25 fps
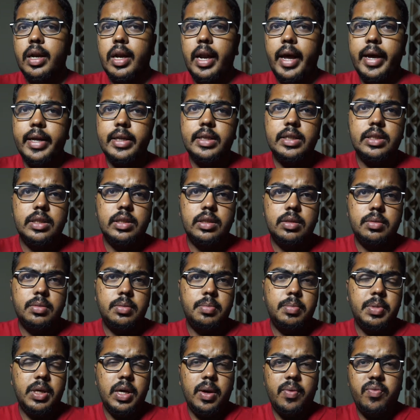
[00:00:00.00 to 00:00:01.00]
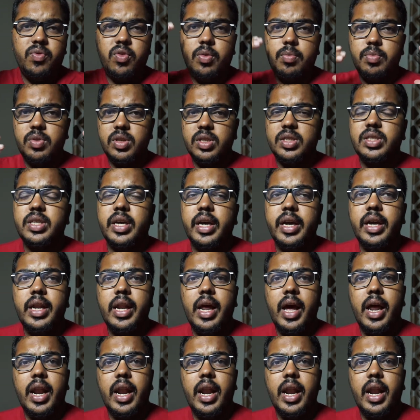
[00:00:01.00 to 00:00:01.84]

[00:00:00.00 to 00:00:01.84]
lights me up from this side.